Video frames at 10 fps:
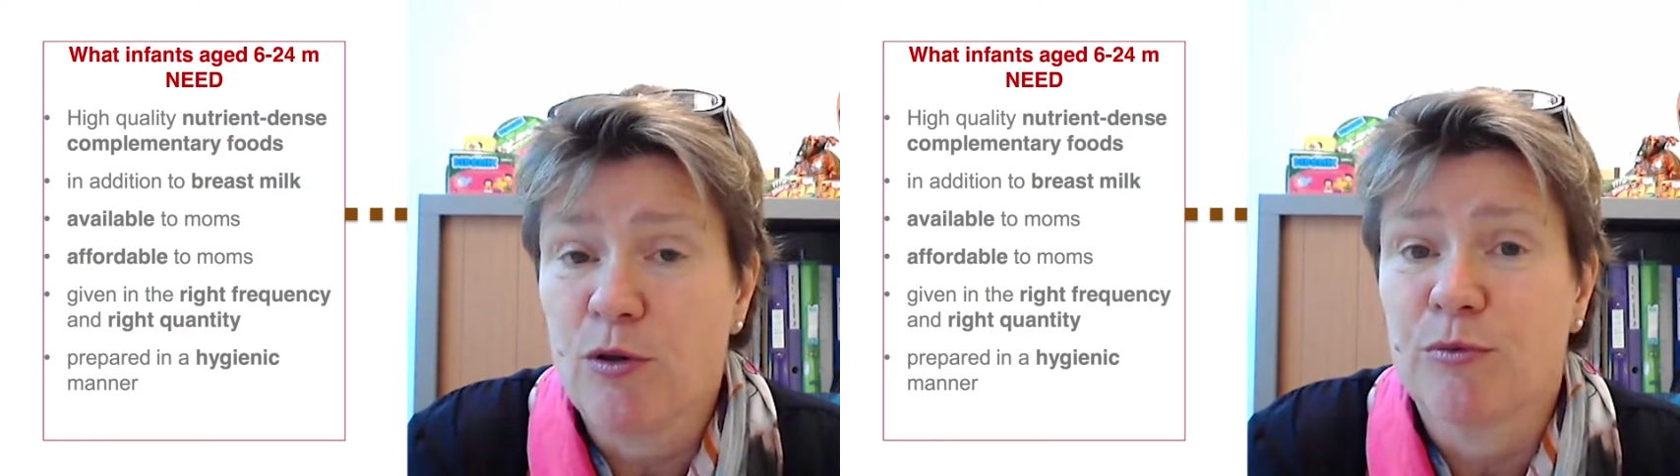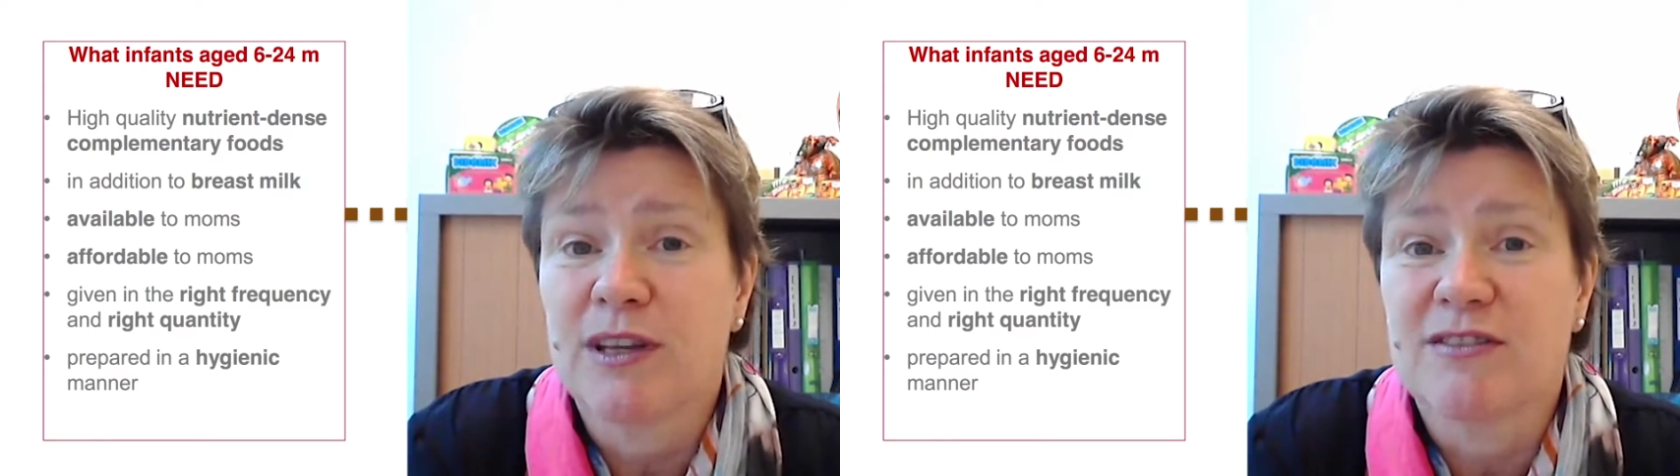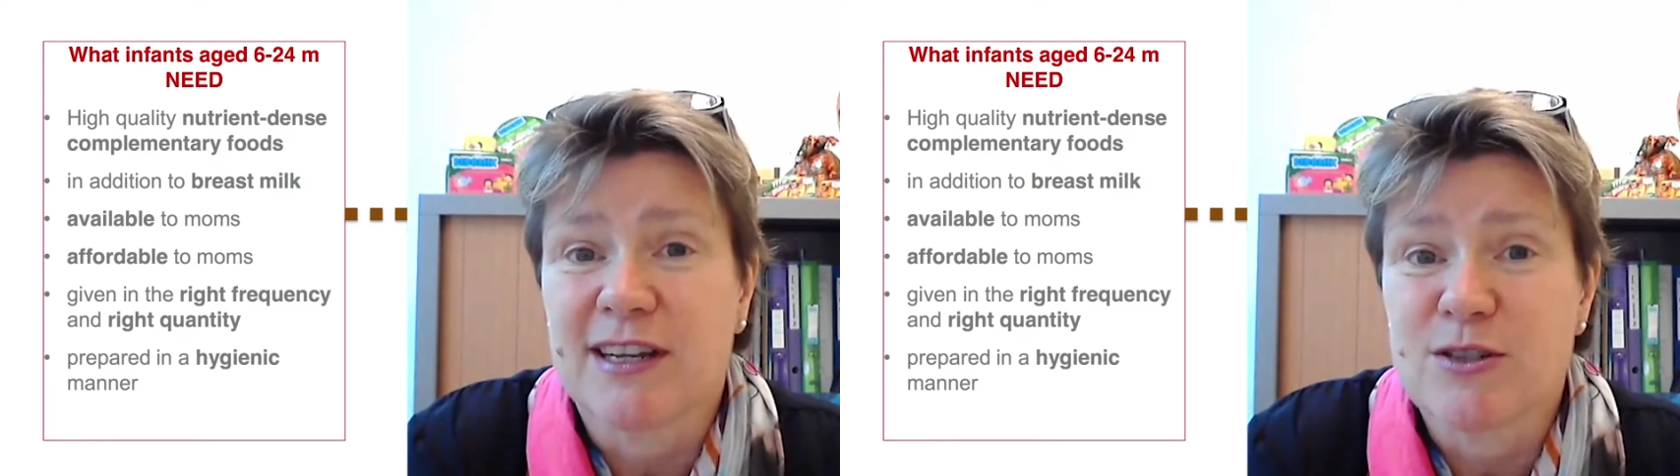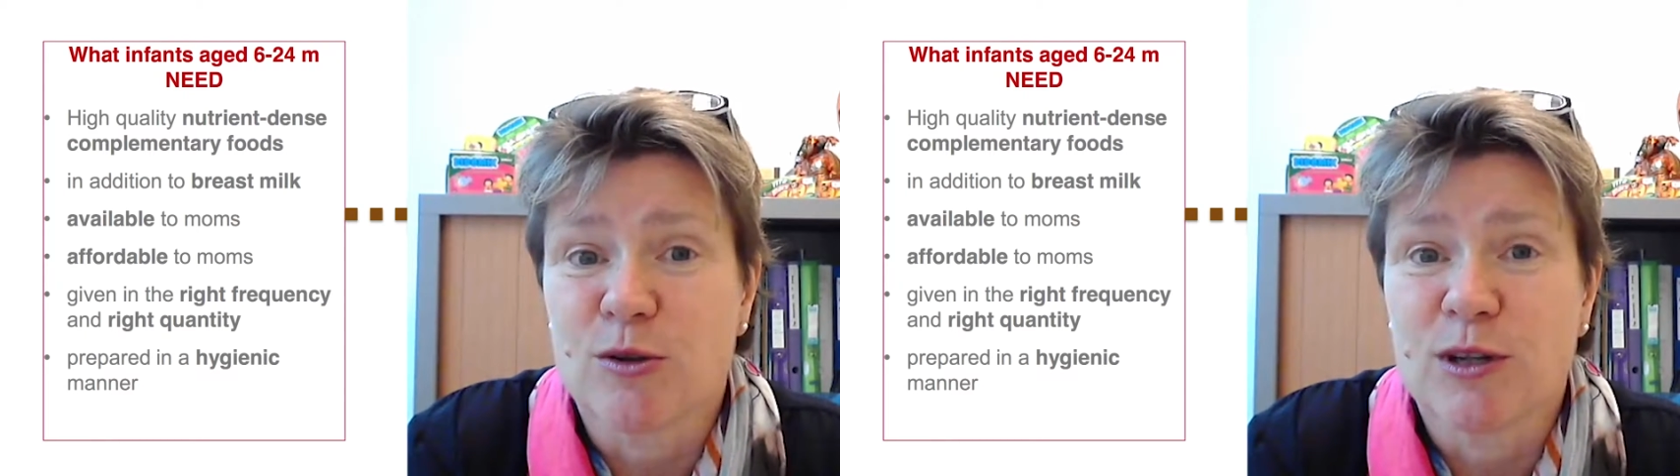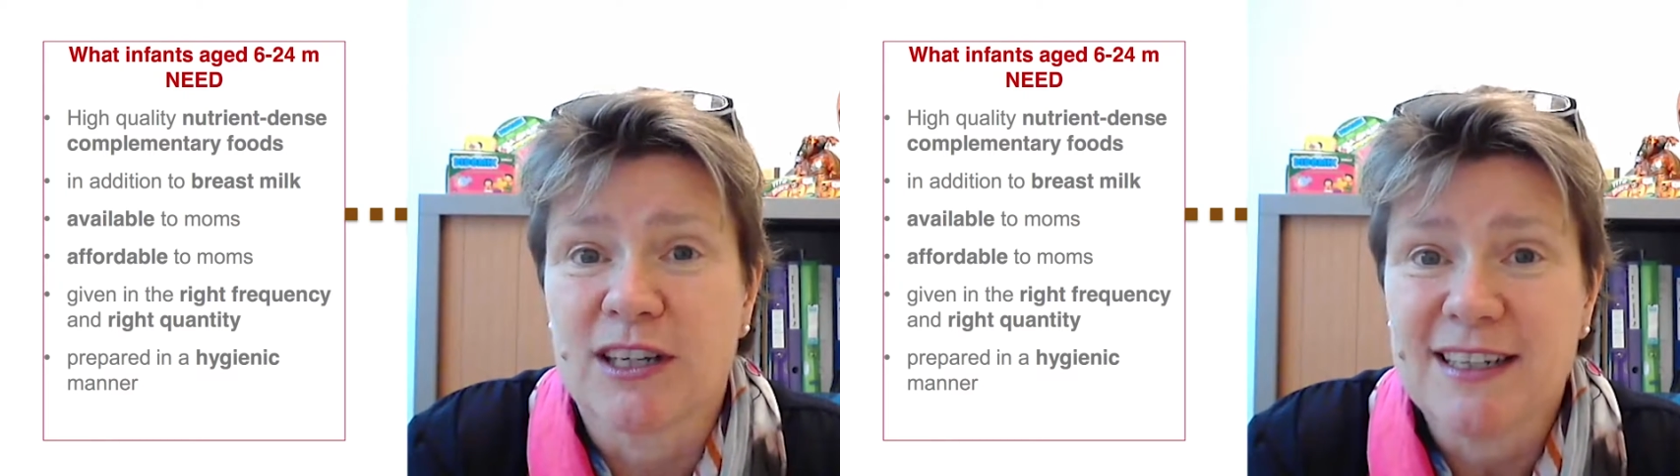we addressed all
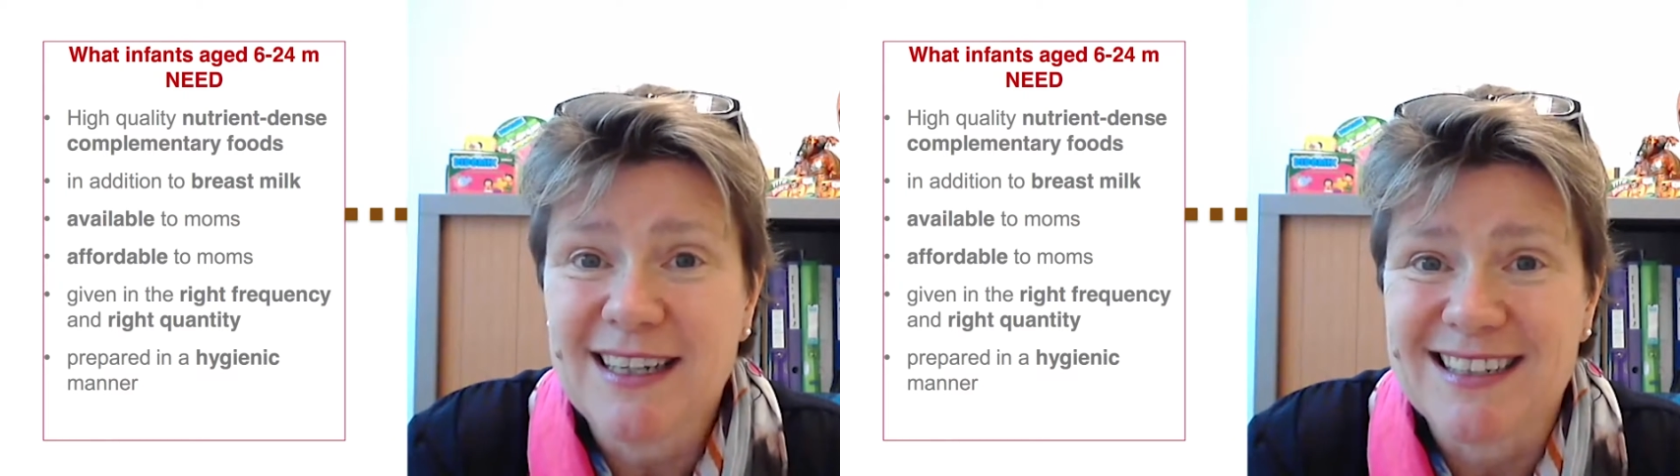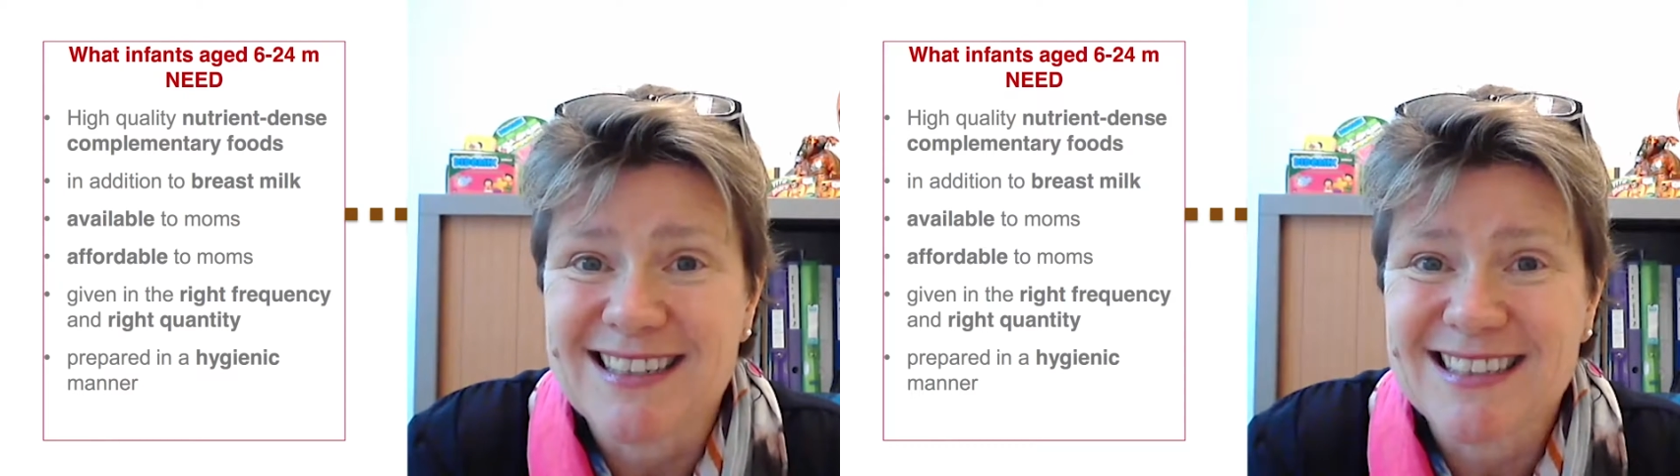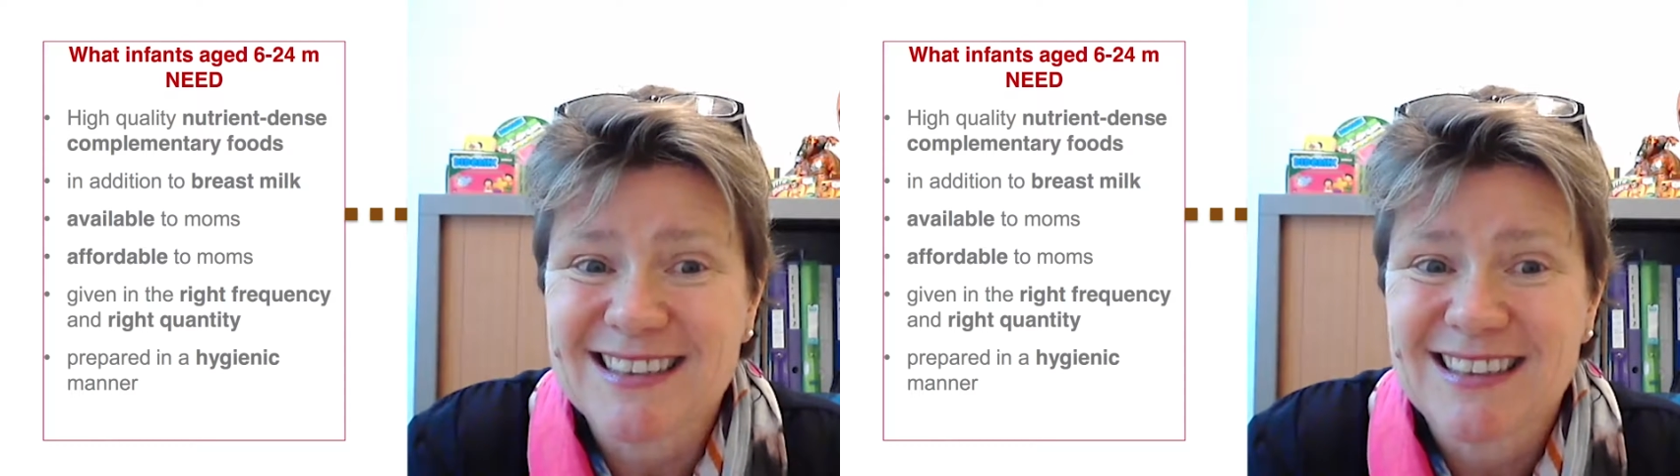her needs.